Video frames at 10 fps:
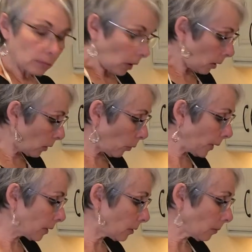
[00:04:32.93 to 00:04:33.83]
olive
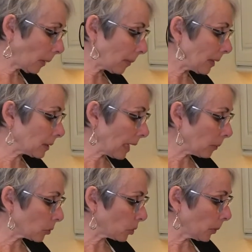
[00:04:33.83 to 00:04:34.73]
oil, maybe a
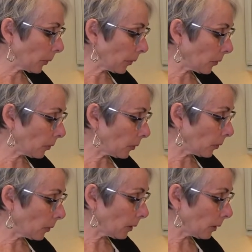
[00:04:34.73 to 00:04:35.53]
tablespoon or 2,